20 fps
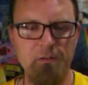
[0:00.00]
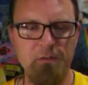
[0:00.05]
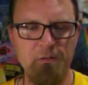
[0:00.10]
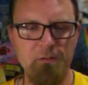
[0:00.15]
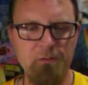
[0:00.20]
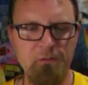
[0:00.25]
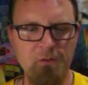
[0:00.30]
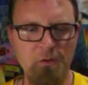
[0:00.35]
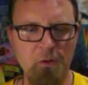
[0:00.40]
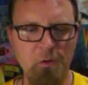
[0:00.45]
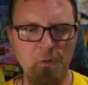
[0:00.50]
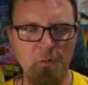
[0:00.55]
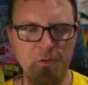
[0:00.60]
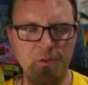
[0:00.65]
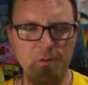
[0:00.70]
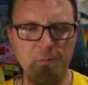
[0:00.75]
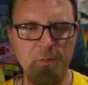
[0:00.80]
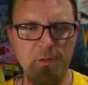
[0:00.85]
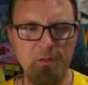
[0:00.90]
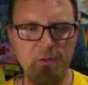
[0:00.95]
so
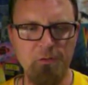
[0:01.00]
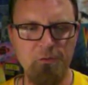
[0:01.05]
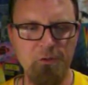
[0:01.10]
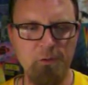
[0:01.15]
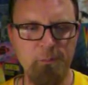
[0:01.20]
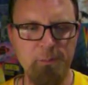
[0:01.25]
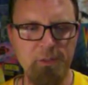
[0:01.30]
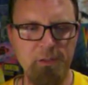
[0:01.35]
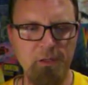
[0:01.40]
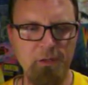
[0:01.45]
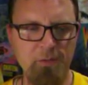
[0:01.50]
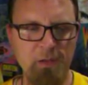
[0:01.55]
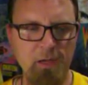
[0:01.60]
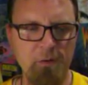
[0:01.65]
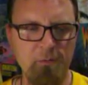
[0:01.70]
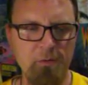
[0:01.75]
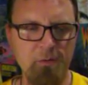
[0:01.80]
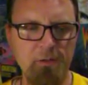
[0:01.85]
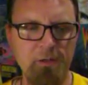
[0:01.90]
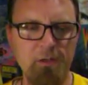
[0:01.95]
you better jump in on that
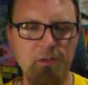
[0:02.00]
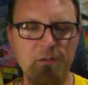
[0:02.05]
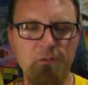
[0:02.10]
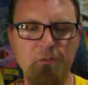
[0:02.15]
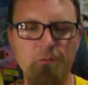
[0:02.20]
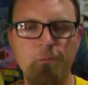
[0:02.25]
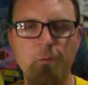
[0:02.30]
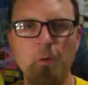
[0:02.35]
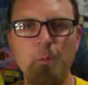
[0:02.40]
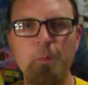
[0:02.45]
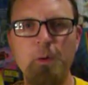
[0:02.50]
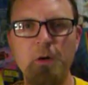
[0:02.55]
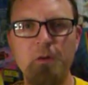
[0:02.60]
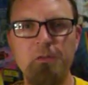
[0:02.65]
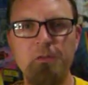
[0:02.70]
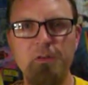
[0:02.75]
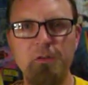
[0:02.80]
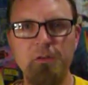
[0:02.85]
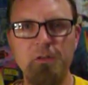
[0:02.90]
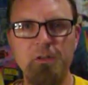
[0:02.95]
one. It is a 4-part
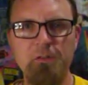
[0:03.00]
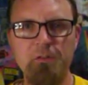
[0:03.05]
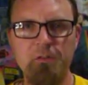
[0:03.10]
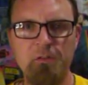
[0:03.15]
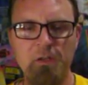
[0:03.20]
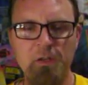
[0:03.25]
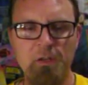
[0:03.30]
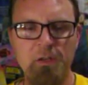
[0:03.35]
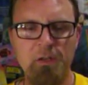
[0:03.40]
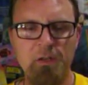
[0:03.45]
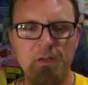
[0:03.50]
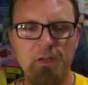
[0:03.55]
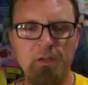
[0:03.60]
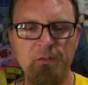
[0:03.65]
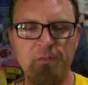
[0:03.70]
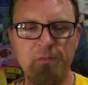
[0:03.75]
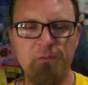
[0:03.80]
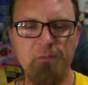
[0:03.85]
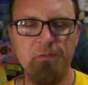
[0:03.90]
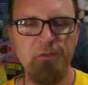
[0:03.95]
series
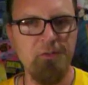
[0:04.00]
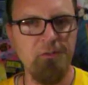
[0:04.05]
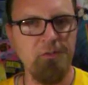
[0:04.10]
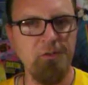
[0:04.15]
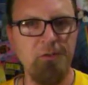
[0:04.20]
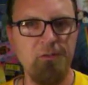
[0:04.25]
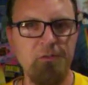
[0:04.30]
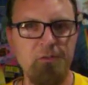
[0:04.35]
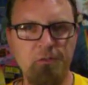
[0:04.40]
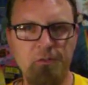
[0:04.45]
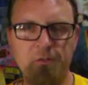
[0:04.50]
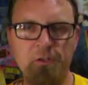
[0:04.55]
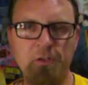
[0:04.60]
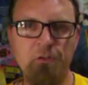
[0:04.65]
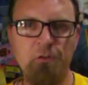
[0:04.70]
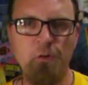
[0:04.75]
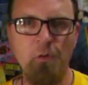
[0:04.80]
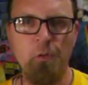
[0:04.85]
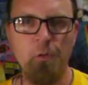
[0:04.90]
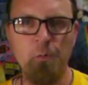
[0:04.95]
And since this is
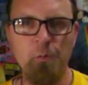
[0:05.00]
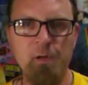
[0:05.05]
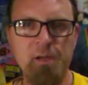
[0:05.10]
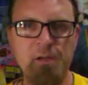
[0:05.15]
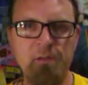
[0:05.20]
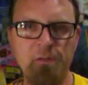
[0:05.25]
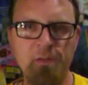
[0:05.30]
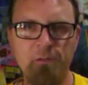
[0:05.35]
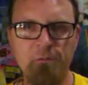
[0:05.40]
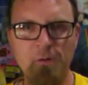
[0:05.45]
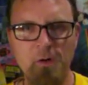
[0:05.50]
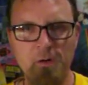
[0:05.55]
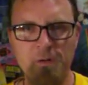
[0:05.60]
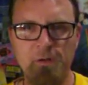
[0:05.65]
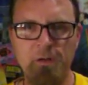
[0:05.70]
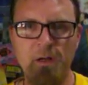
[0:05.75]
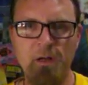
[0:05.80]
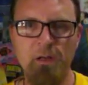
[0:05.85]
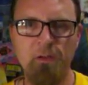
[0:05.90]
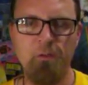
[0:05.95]
issue 3, they've already
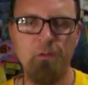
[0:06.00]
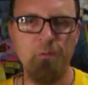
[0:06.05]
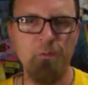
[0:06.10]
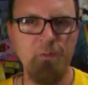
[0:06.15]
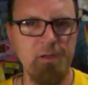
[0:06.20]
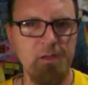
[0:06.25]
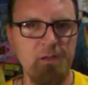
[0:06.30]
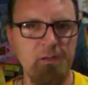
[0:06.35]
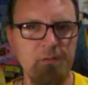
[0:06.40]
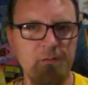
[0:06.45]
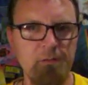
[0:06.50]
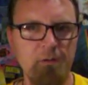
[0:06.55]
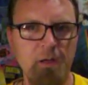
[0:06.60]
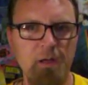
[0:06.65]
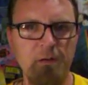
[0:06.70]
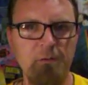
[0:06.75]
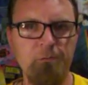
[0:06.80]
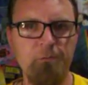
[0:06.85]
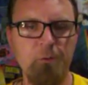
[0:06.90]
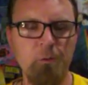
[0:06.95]
got 3
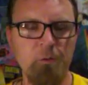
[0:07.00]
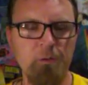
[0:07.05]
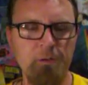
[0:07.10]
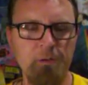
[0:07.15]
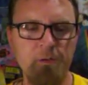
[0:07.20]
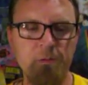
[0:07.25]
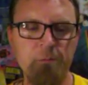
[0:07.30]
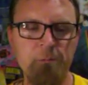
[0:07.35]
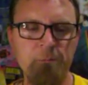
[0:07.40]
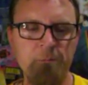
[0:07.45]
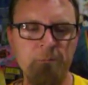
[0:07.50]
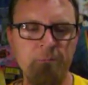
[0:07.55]
out of 4 done.